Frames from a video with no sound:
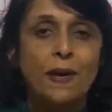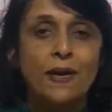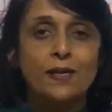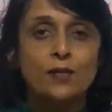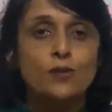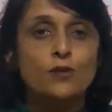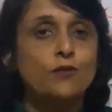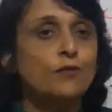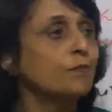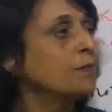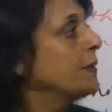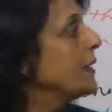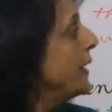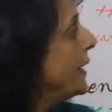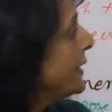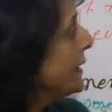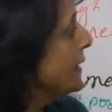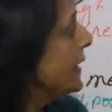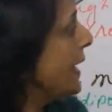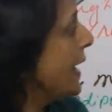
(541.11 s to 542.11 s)
parts of
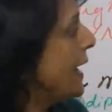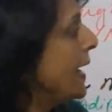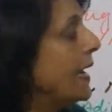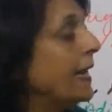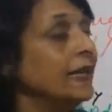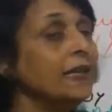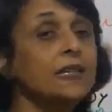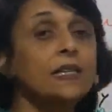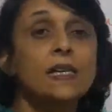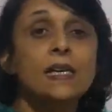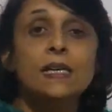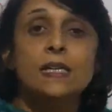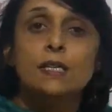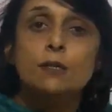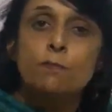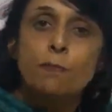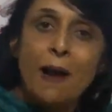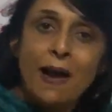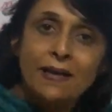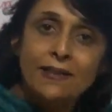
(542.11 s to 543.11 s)
brain and
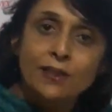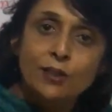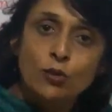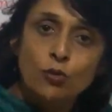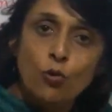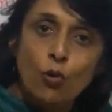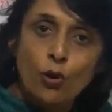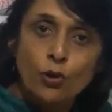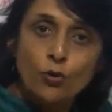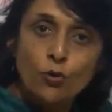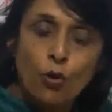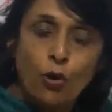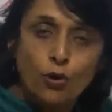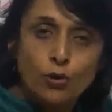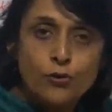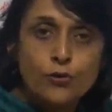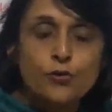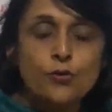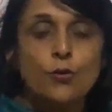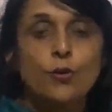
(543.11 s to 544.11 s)
spinal cord
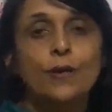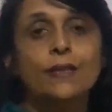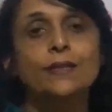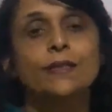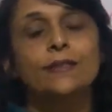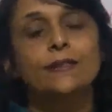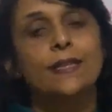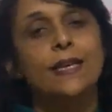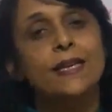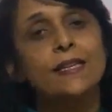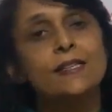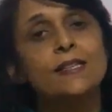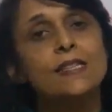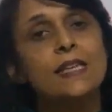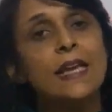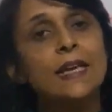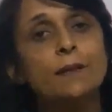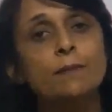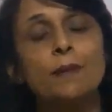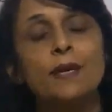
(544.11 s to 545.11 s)
also. In the next
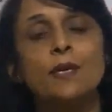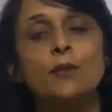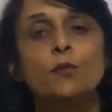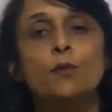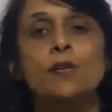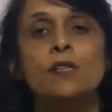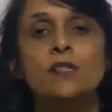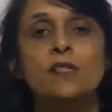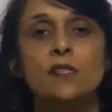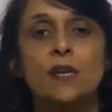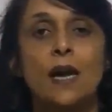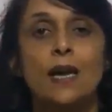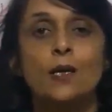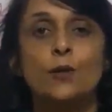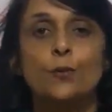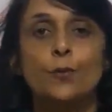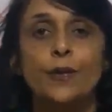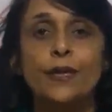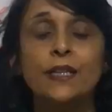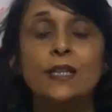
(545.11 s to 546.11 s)
segment, we'll
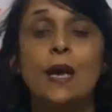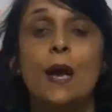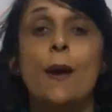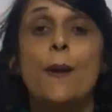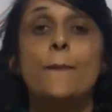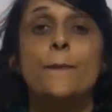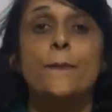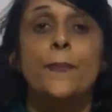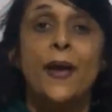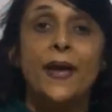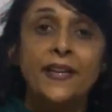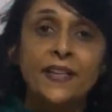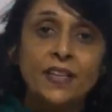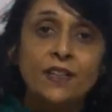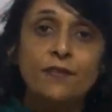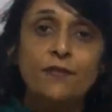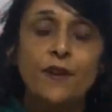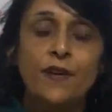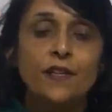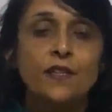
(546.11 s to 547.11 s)
start with
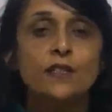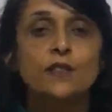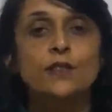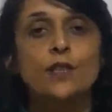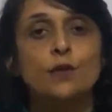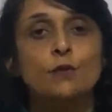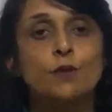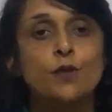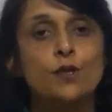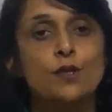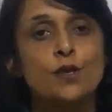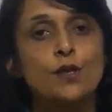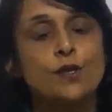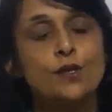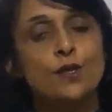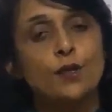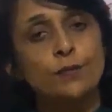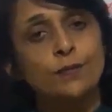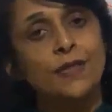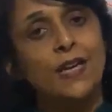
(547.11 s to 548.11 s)
peripheral nervous
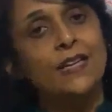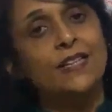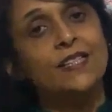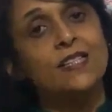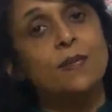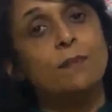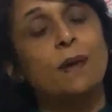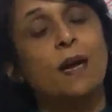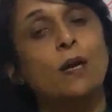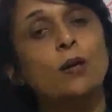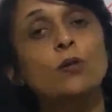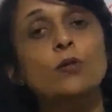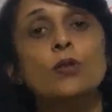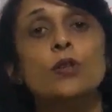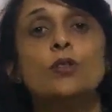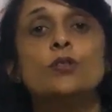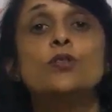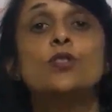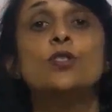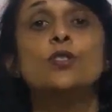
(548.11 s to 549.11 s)
system, that is
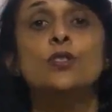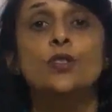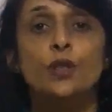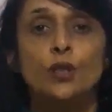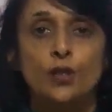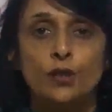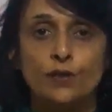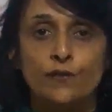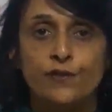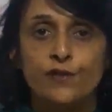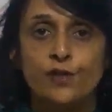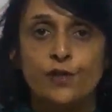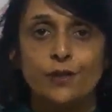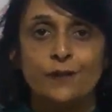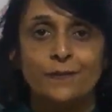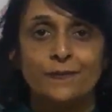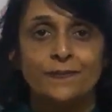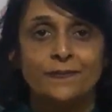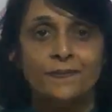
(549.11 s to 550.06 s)
about the nerves.